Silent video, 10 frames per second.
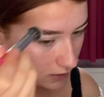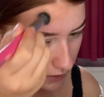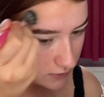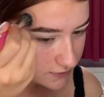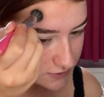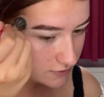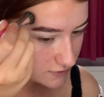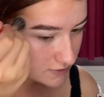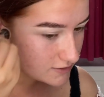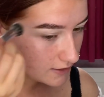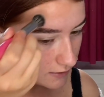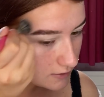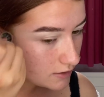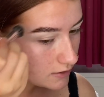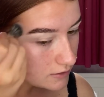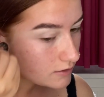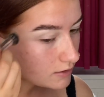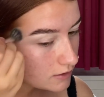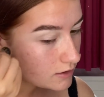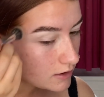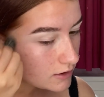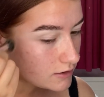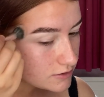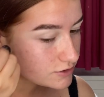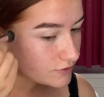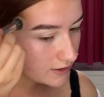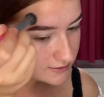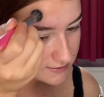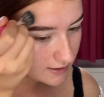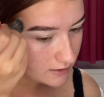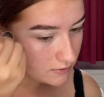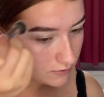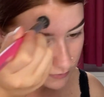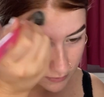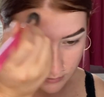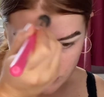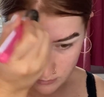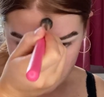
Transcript: just doesn't stick to dry skin or,